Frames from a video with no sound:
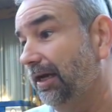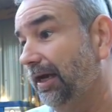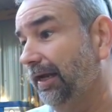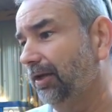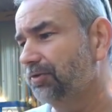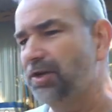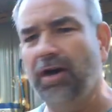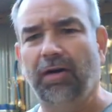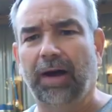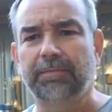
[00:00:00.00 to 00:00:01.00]
And he goes,
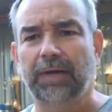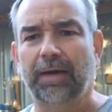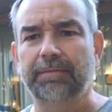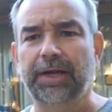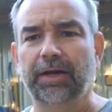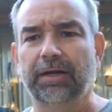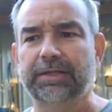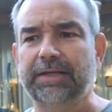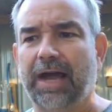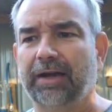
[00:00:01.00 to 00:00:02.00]
no, I'm here to
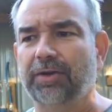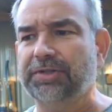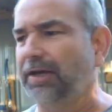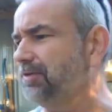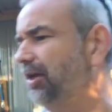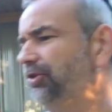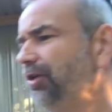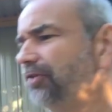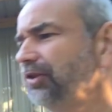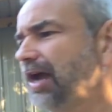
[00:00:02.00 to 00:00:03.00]
diagnose it. I was like, you're
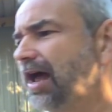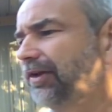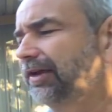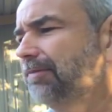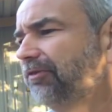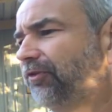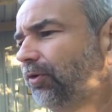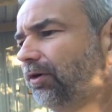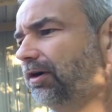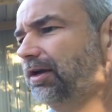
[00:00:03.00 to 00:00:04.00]
not the guy that came
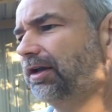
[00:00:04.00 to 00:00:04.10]
before?